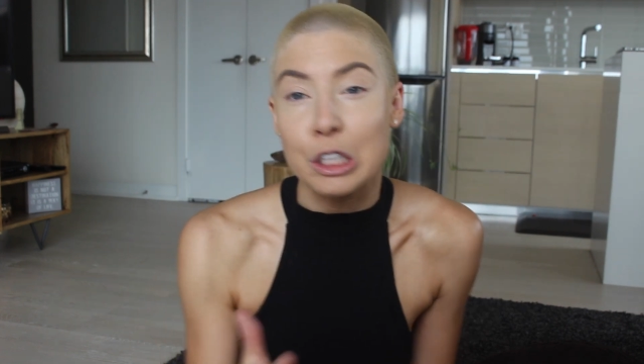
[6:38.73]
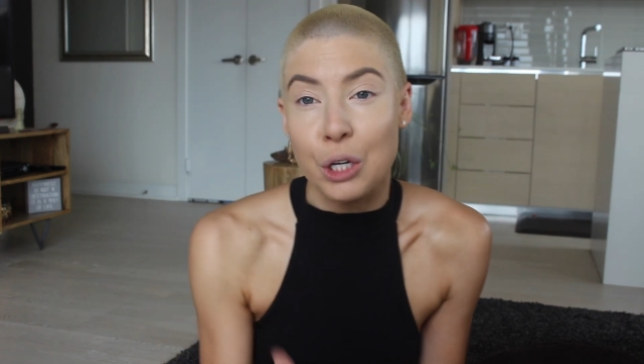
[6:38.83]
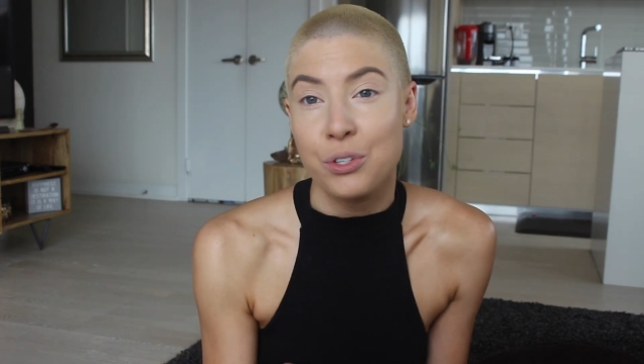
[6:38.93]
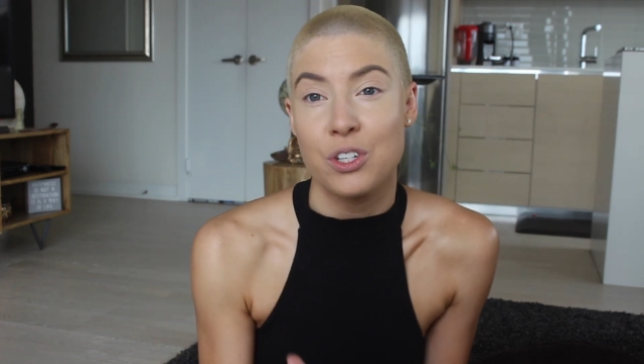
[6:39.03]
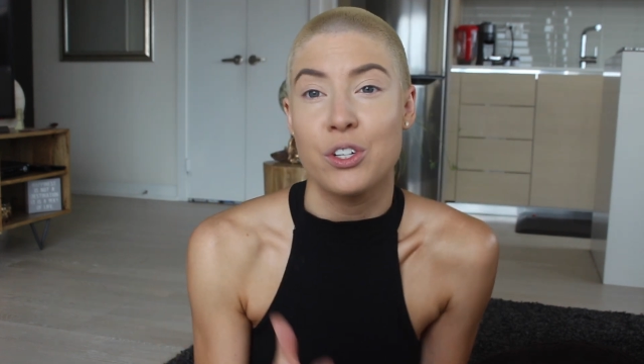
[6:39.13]

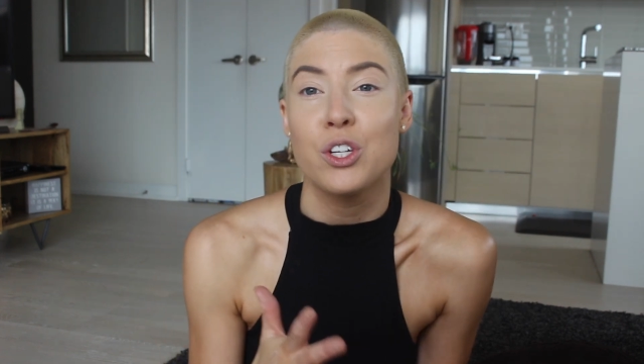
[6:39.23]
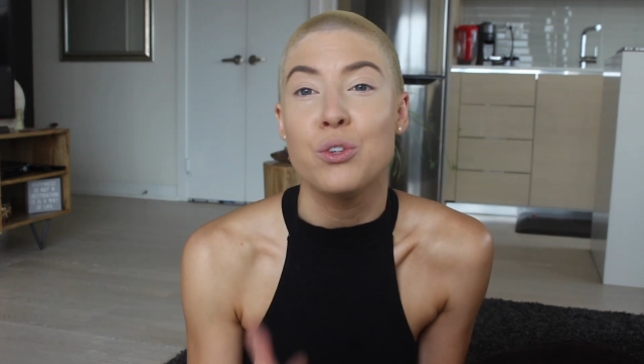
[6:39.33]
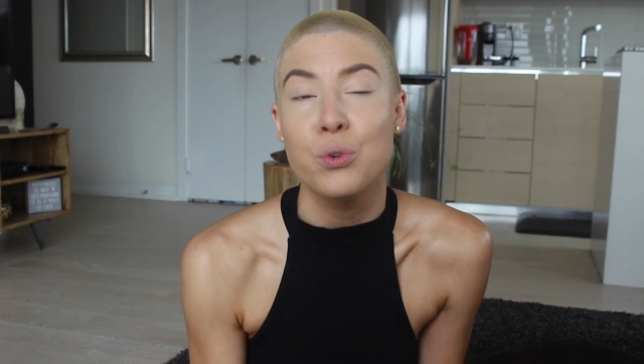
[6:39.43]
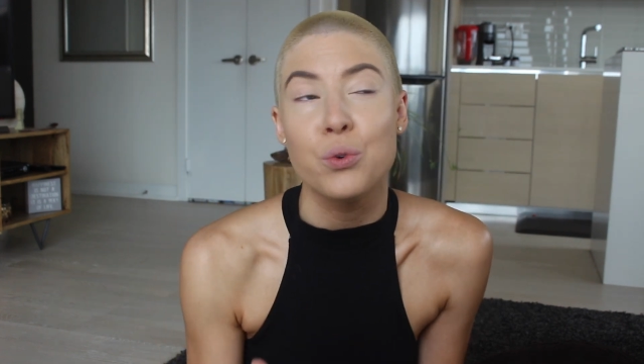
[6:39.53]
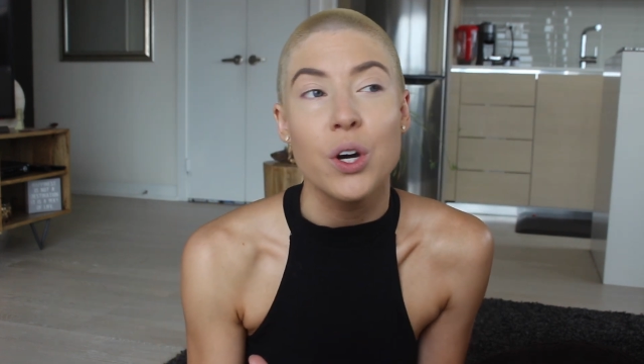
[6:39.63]
closer
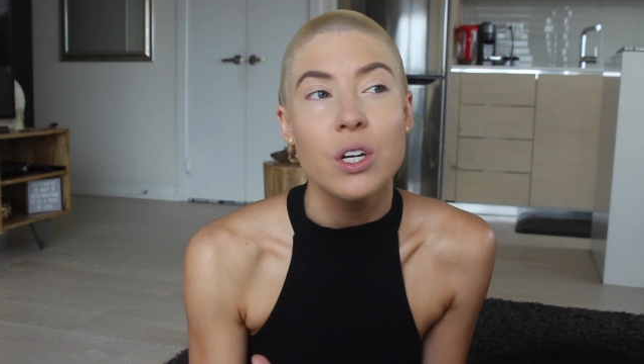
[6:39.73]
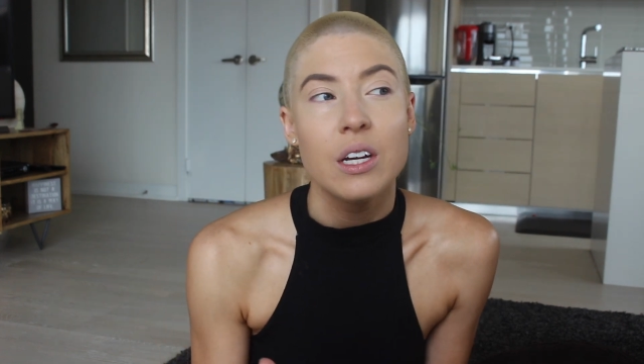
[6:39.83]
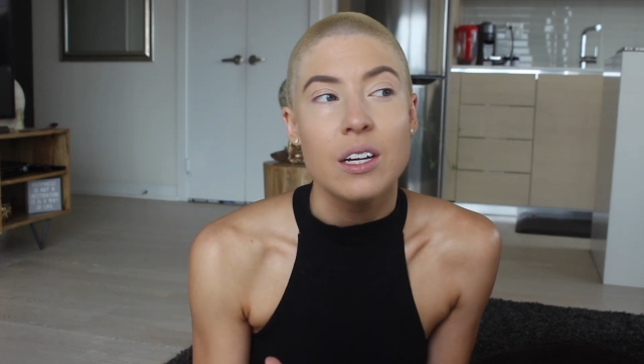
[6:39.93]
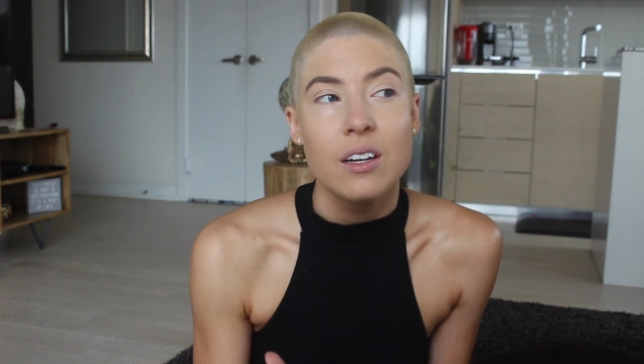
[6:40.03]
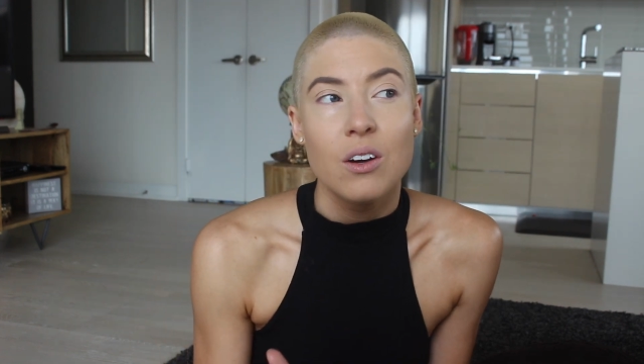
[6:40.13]
to
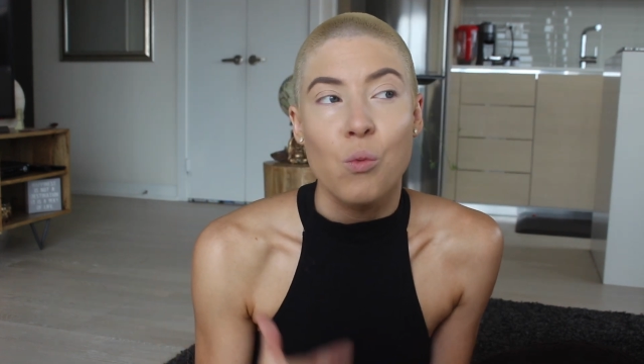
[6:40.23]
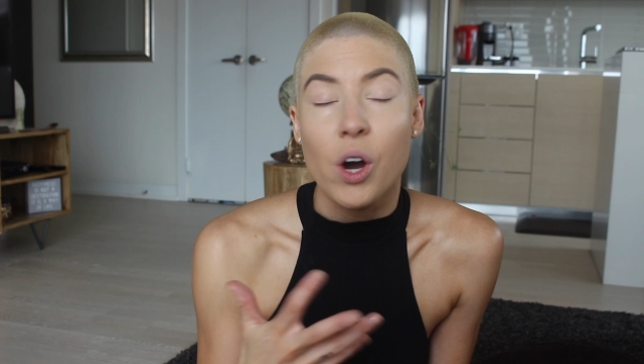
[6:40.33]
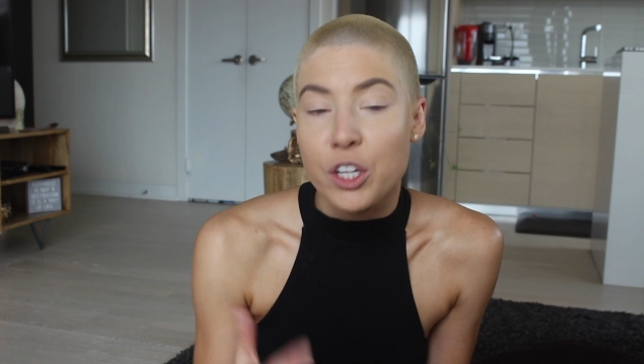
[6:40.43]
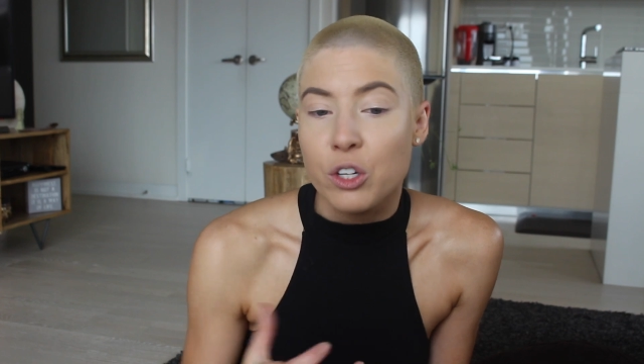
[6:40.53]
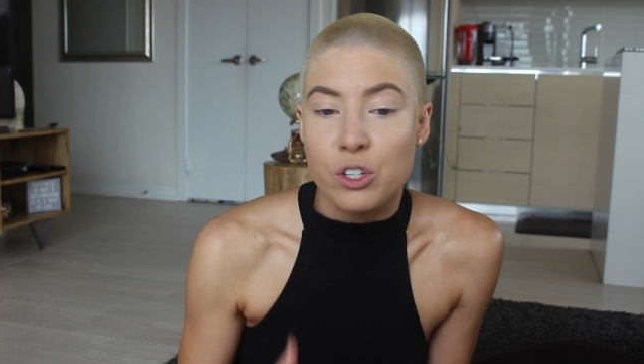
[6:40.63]

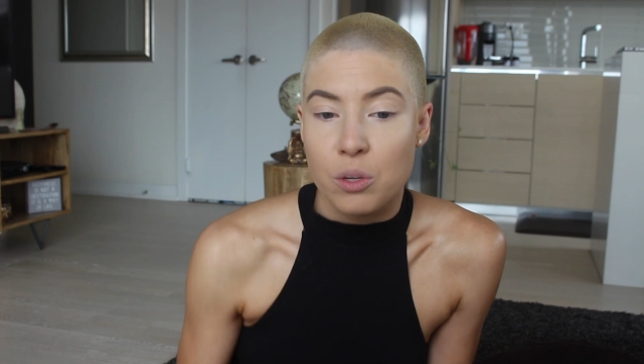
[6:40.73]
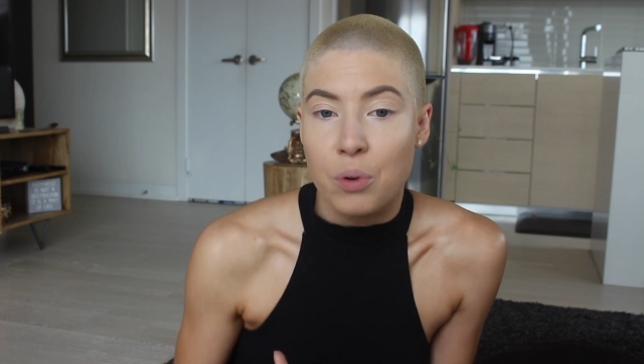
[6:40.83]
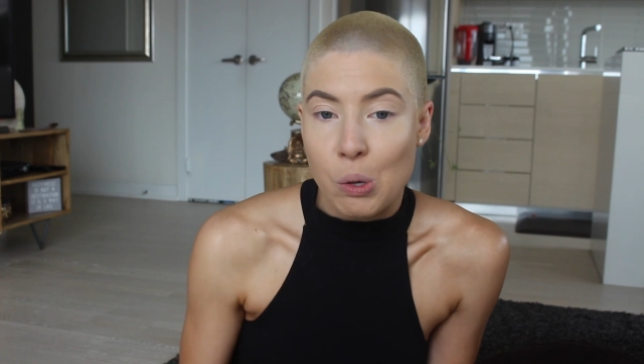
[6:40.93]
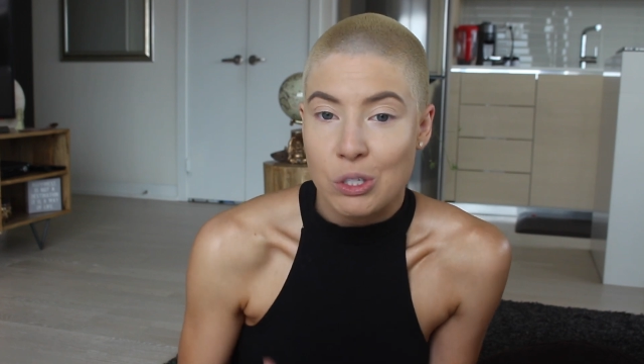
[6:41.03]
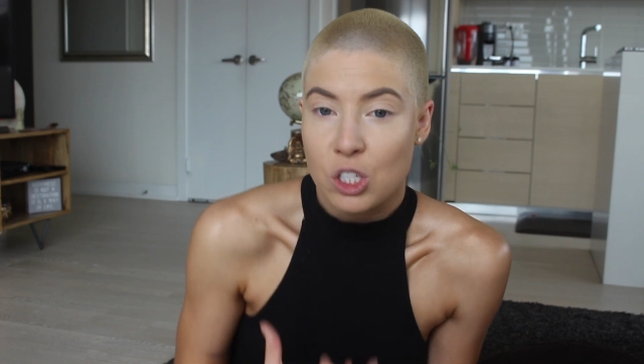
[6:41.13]
what you're
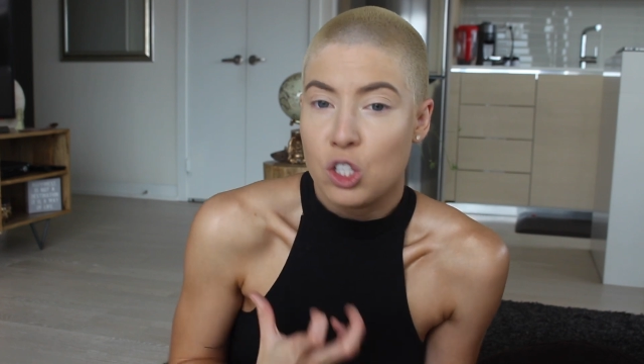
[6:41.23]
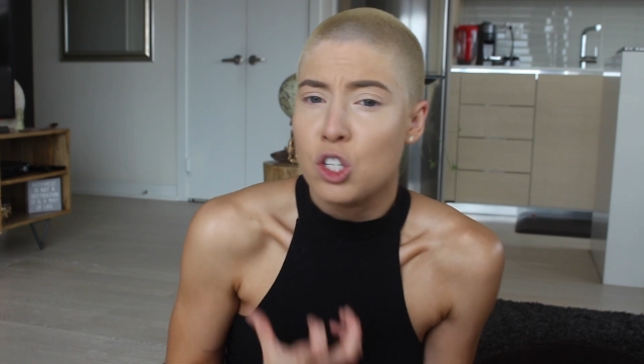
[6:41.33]
supposed to